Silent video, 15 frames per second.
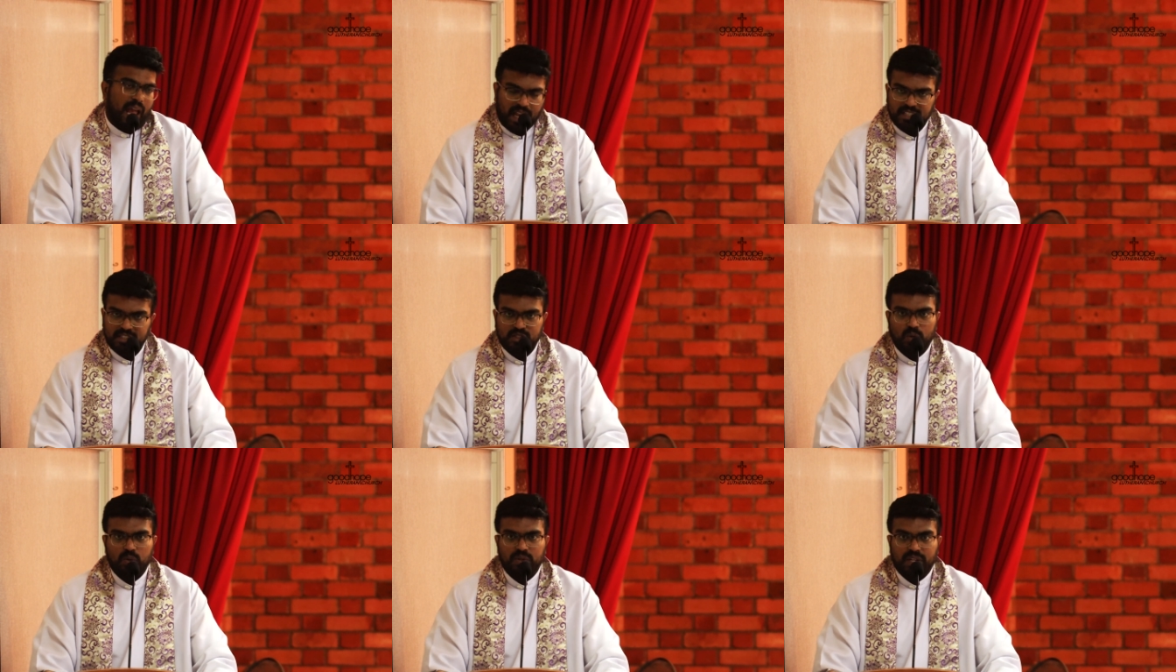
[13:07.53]
And
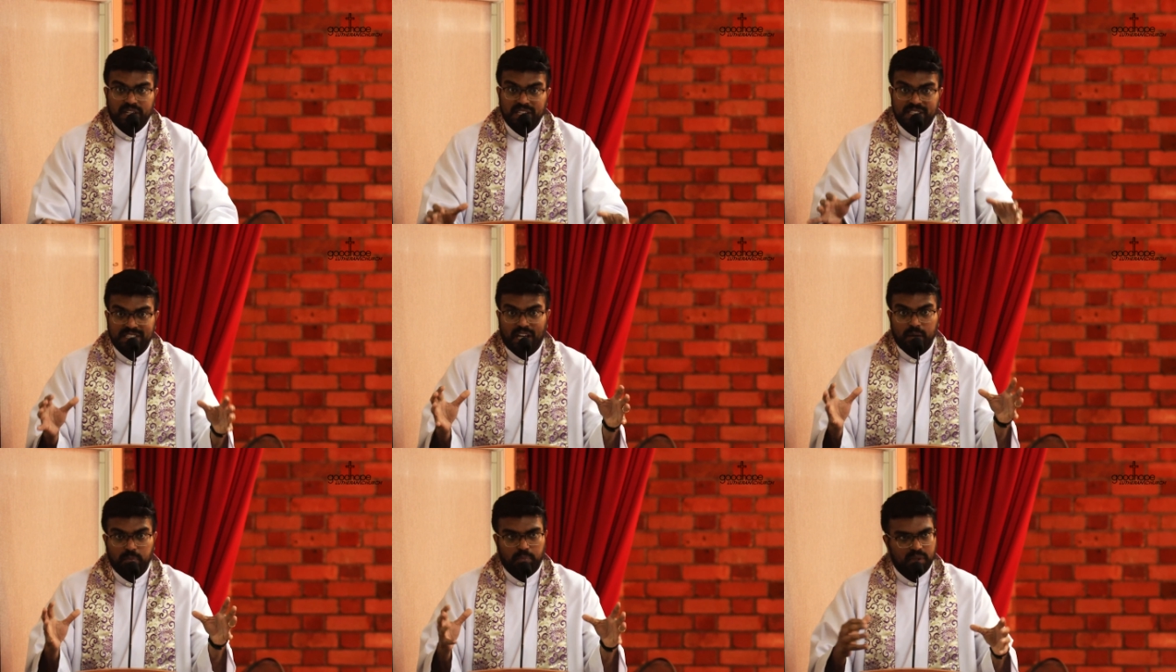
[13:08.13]
so the
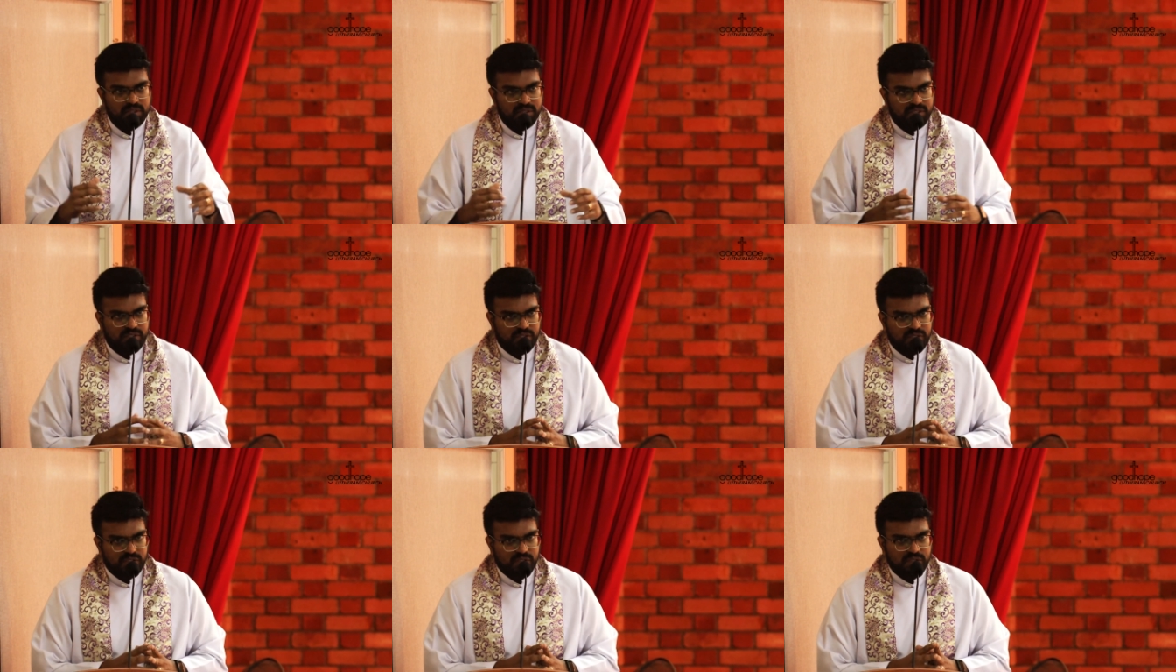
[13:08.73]

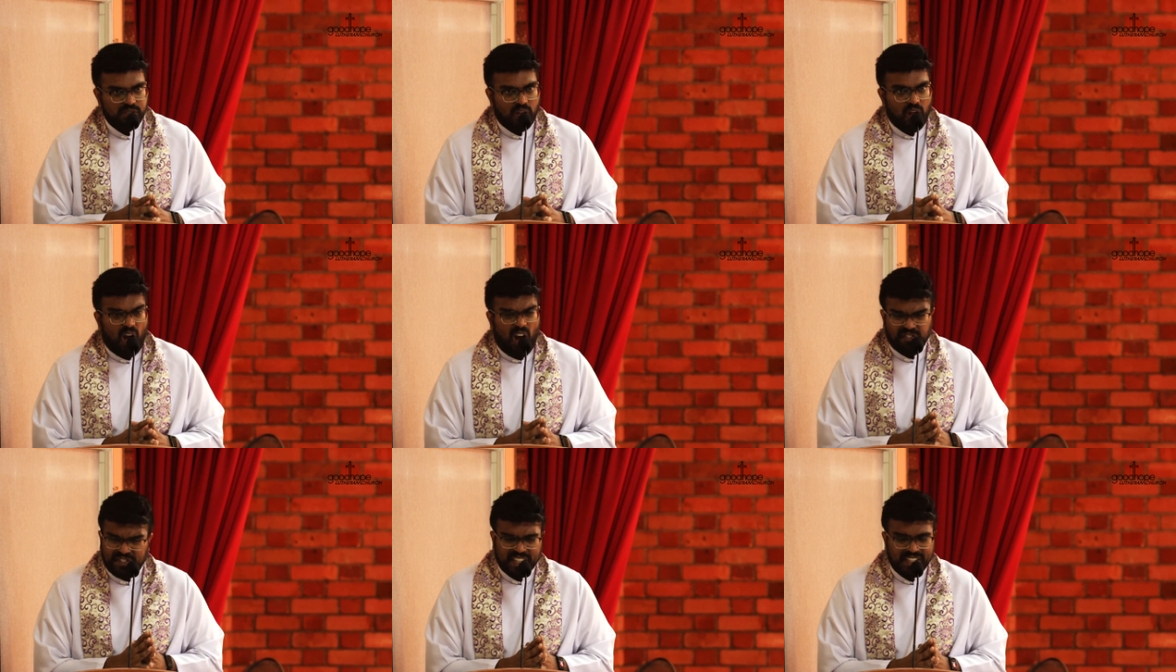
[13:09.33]
disciples,
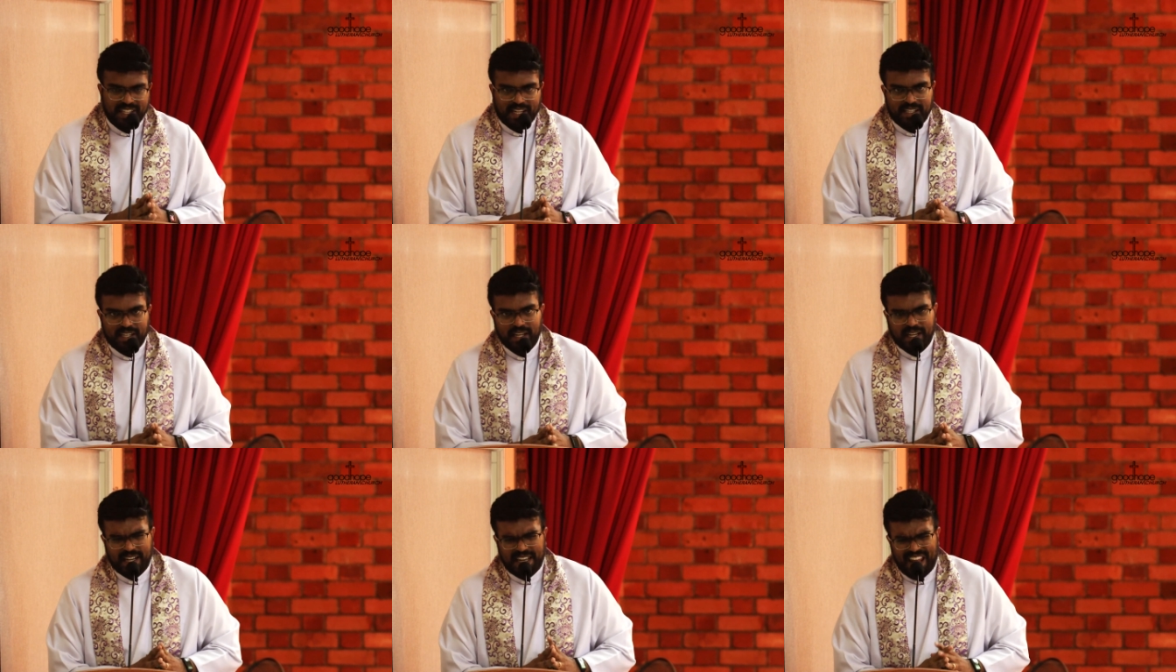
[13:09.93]
after that,
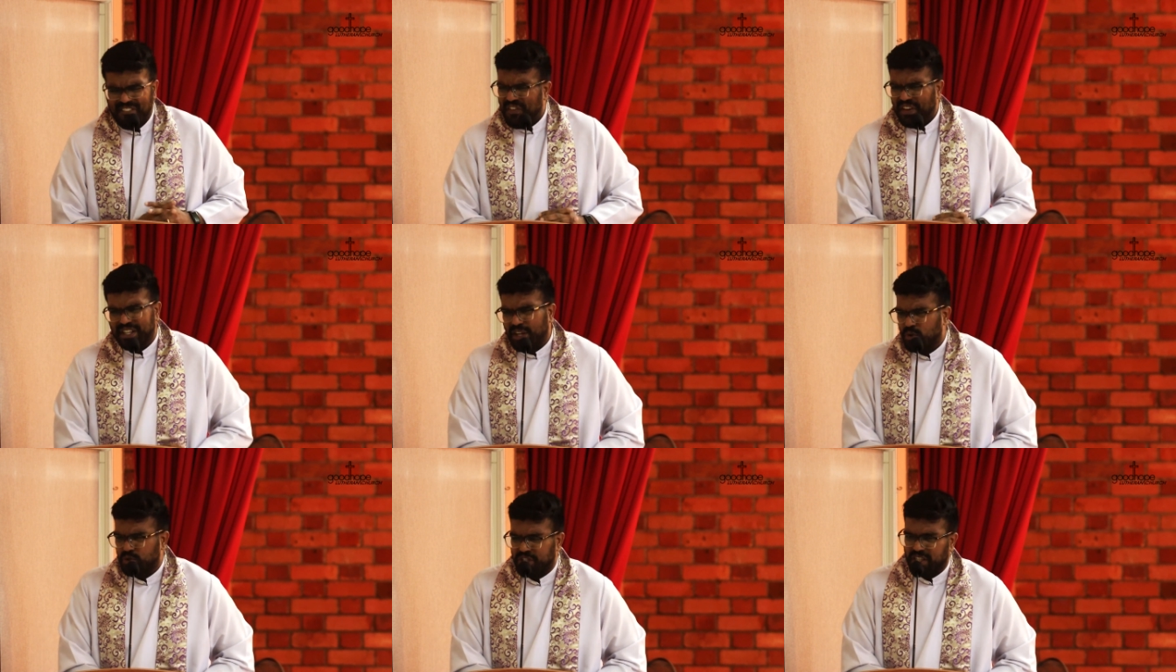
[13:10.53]
never
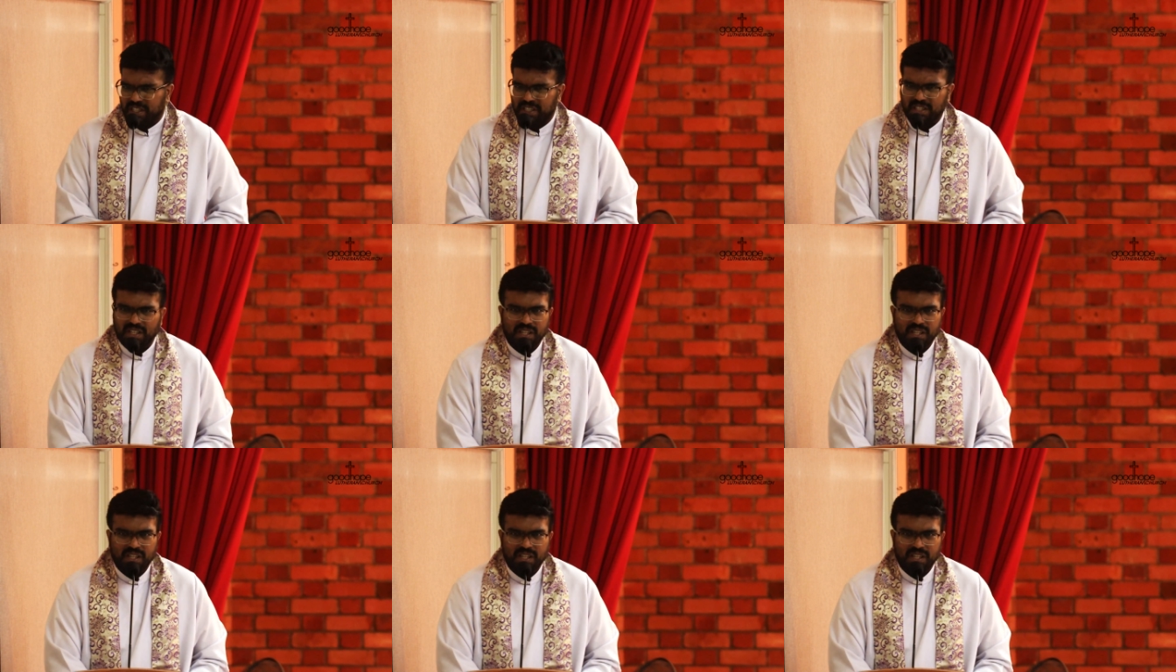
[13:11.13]
doubted